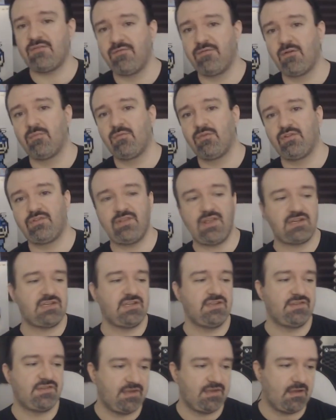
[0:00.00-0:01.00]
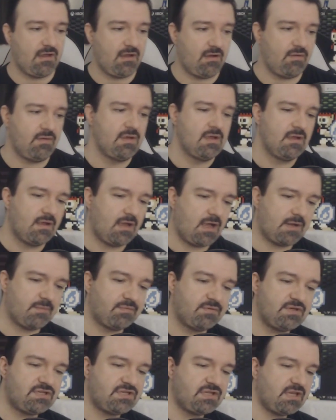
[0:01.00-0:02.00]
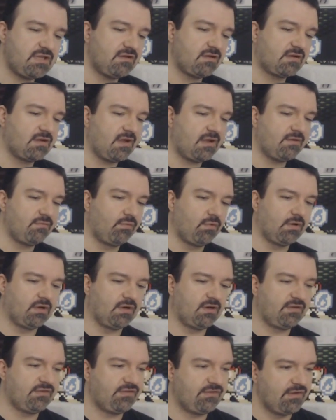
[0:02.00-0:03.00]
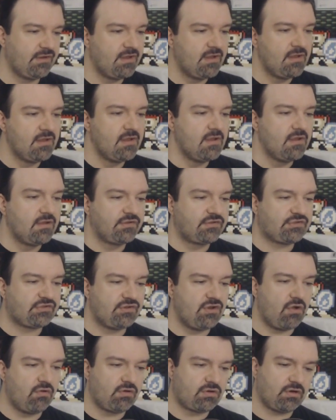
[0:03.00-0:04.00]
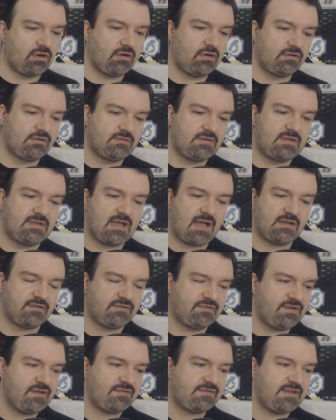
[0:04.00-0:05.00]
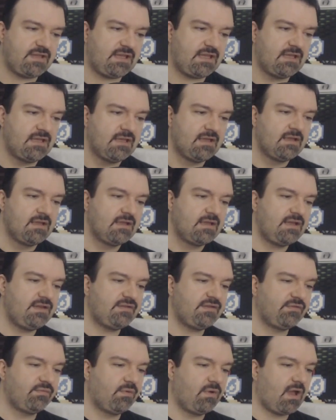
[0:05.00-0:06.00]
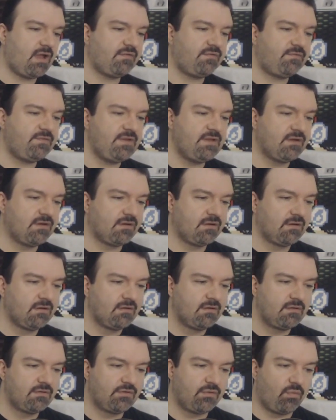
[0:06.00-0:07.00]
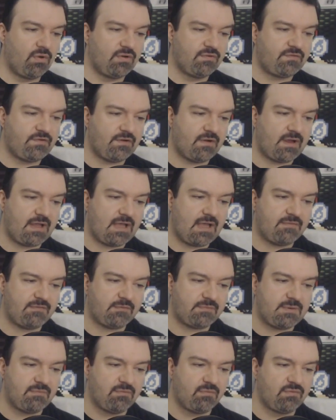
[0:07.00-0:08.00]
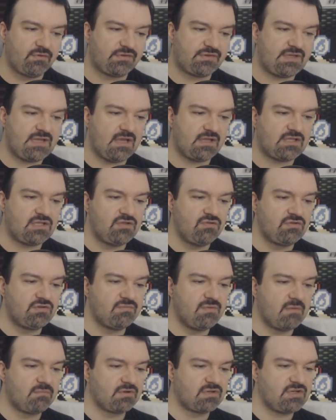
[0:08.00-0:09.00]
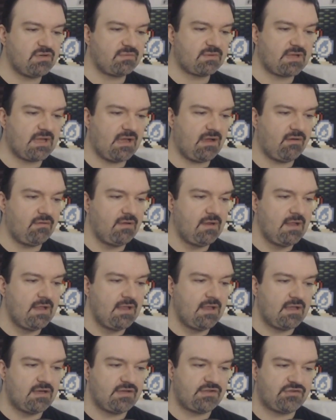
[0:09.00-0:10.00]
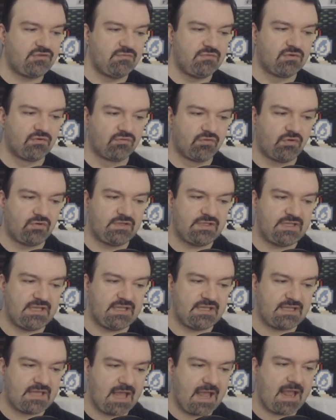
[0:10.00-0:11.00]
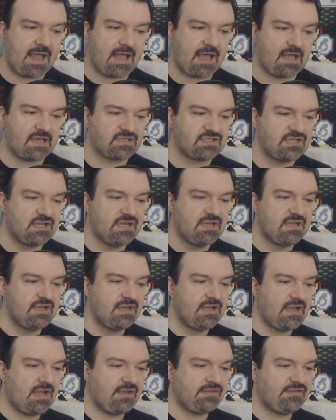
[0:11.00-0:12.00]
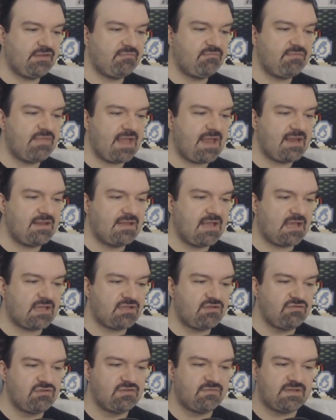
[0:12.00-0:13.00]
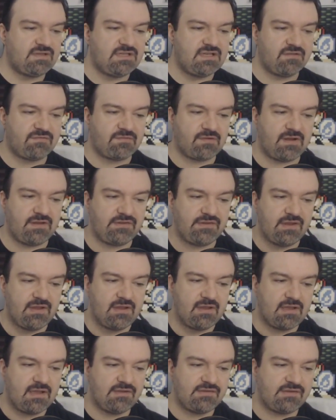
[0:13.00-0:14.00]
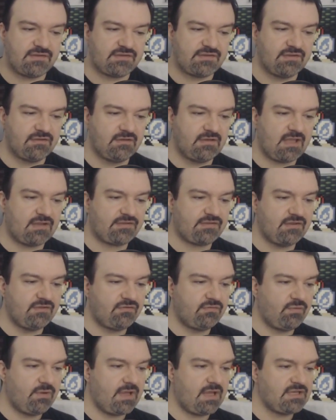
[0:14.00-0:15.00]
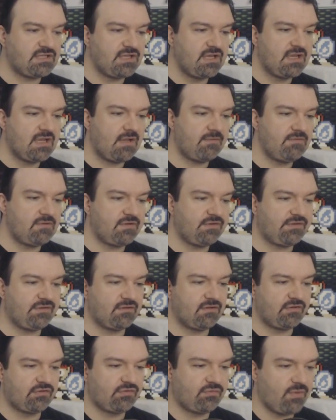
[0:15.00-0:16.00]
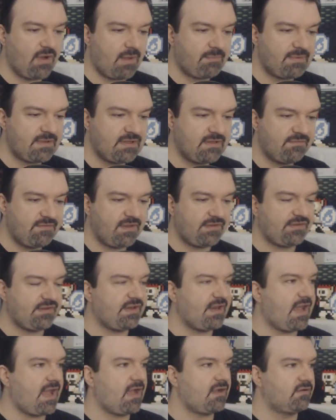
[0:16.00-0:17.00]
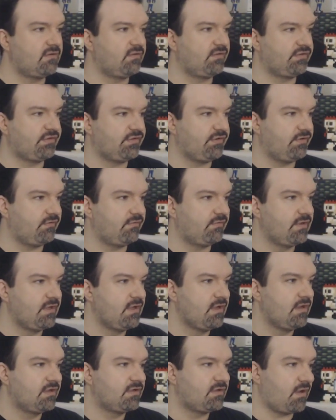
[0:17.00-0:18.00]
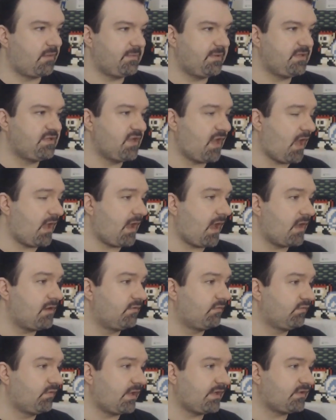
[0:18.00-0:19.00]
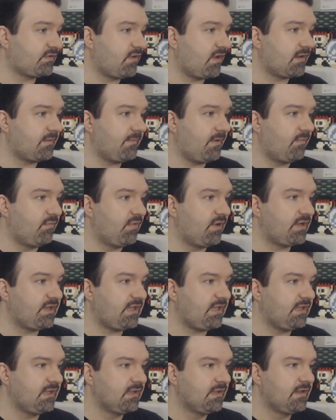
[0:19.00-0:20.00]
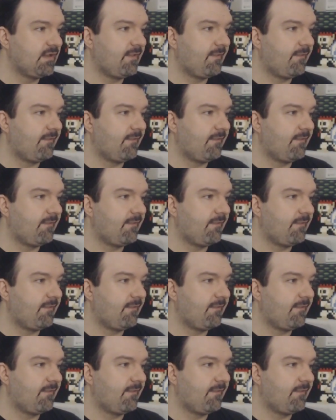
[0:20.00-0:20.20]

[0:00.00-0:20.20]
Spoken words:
got 4 more sessions to go. I appreciate your kind words. Snow Carl to the $1.50. He says, well, the one fear I have is people will see a huge membership count and assume you're rolling in cash. Has it made that huge of a difference? Is it still less than Twitch? Have you considered swapping the vest and hat goals soon? I mean, I don't like talking about money